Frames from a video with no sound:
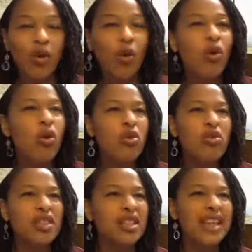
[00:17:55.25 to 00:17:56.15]
all
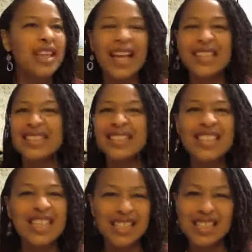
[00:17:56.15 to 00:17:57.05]
the
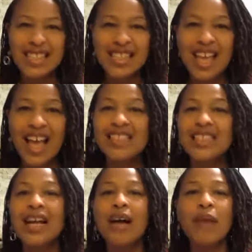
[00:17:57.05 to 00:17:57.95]
nastiness, has
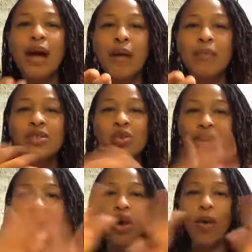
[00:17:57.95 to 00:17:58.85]
to come up so
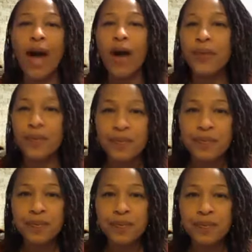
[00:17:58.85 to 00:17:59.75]
it can go out,
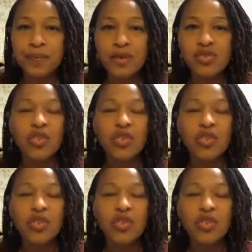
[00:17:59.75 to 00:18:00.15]
so